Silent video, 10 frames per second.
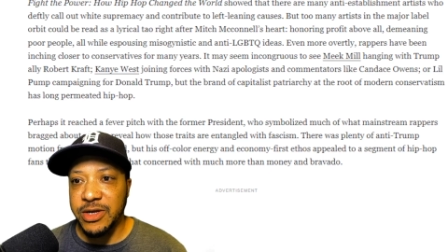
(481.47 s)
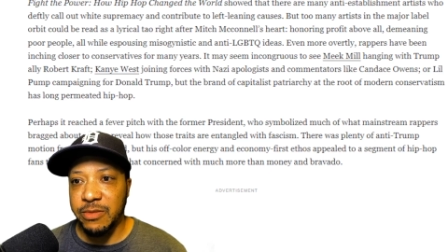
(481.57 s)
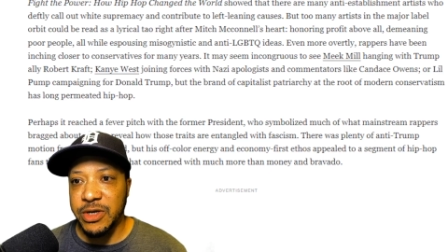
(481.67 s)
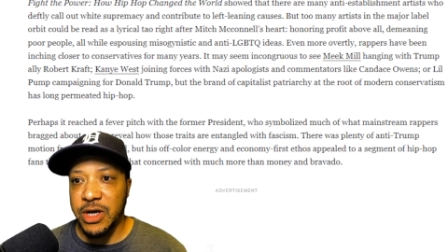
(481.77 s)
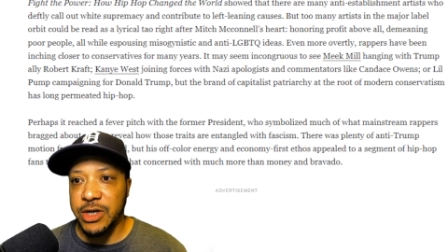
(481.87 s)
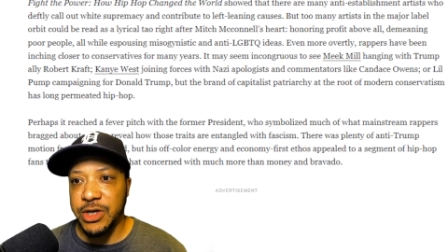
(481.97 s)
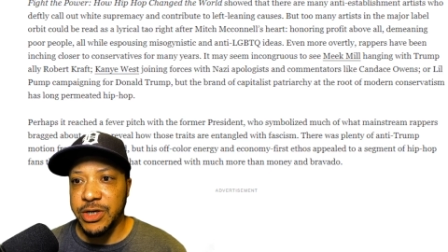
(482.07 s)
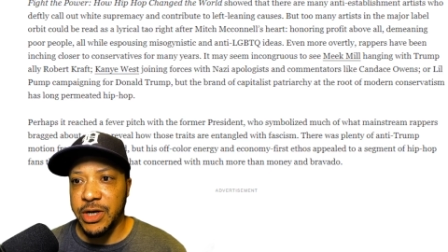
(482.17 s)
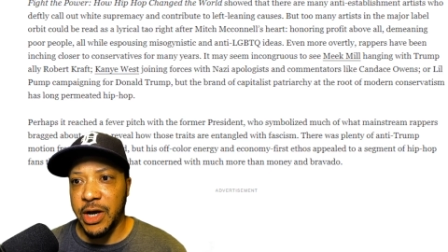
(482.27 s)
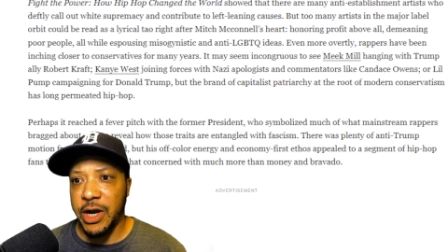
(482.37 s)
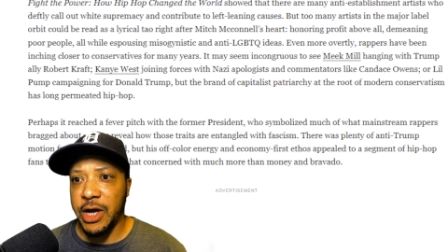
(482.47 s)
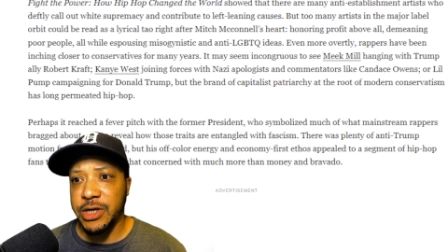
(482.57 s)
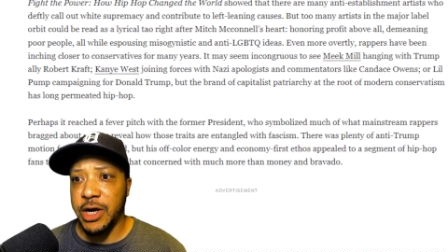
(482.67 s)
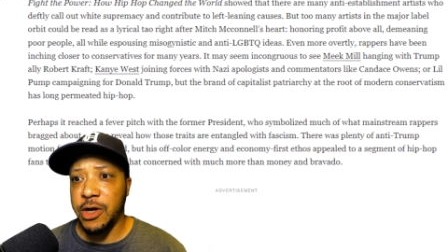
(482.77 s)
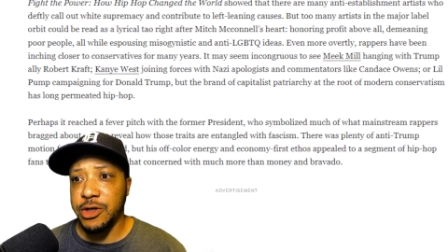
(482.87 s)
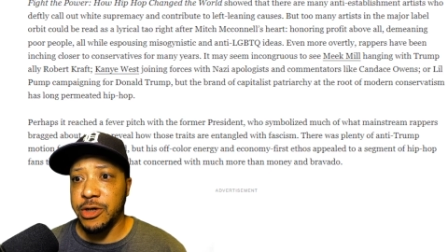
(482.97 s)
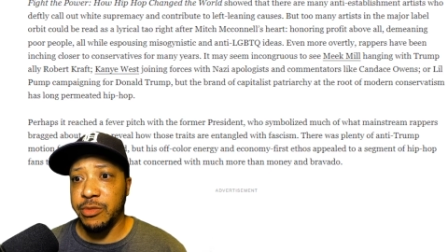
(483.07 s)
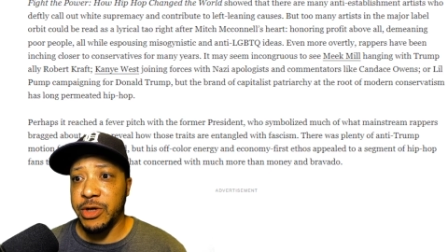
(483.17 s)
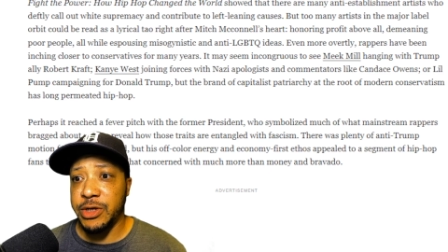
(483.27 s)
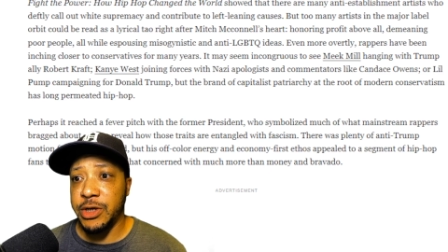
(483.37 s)
misogynistic and anti
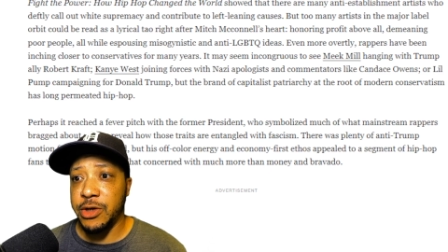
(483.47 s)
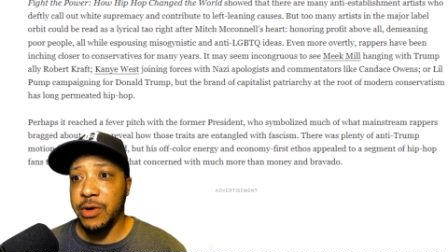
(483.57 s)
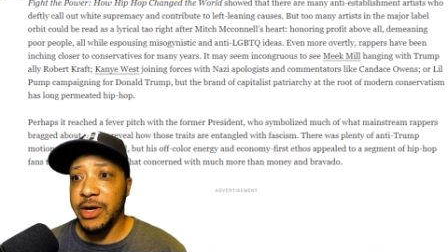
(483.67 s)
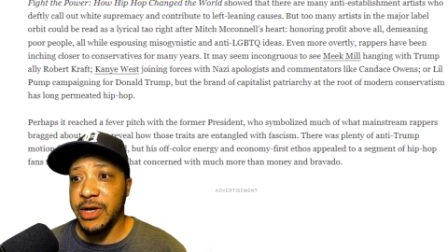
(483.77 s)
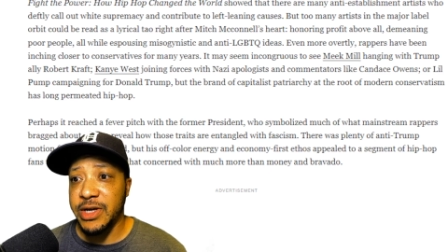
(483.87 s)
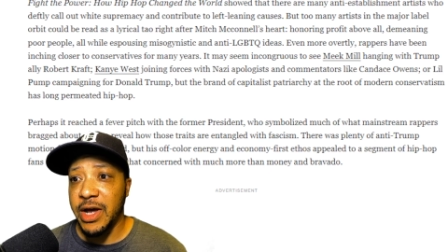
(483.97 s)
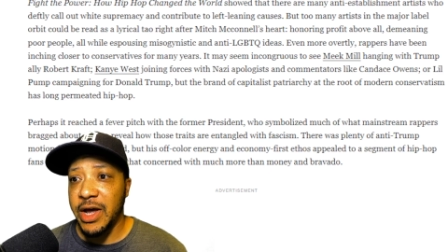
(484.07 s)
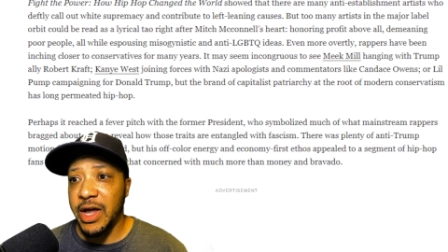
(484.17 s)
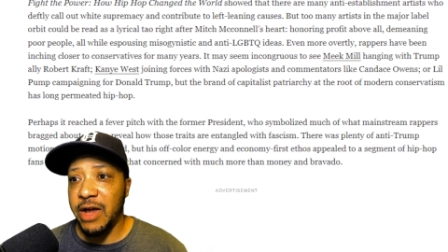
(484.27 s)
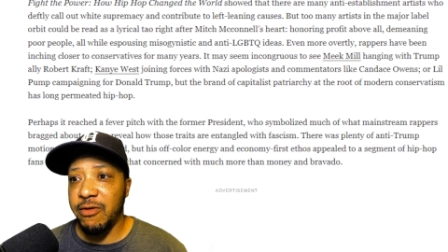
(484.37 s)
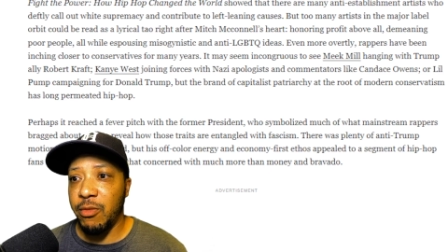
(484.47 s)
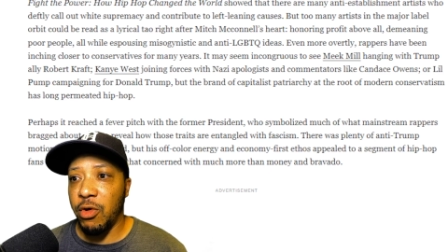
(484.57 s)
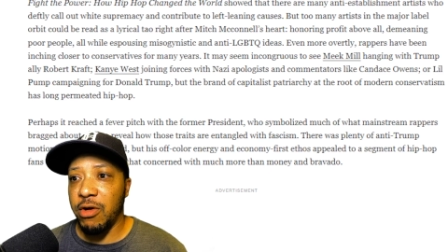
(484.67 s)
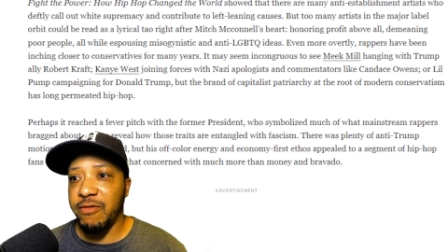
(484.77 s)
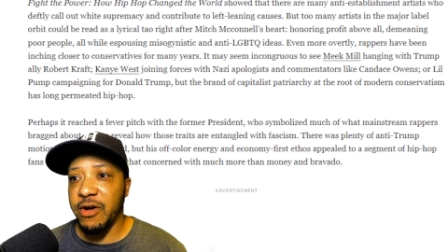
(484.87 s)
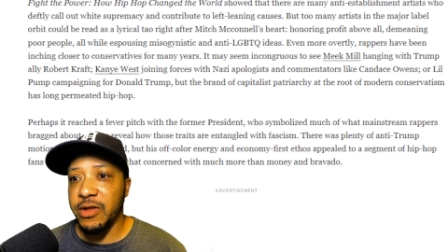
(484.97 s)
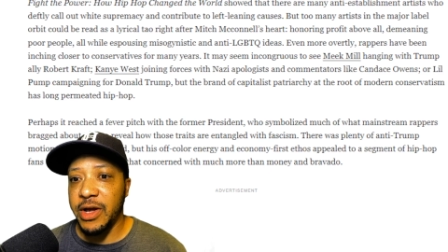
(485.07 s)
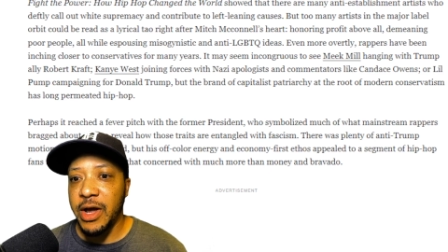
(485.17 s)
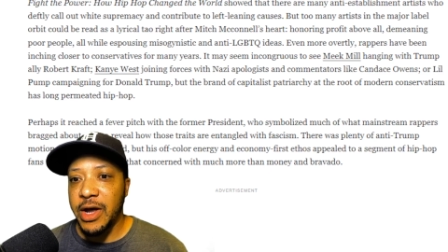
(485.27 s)
LGBTQ ideas, even more overtly.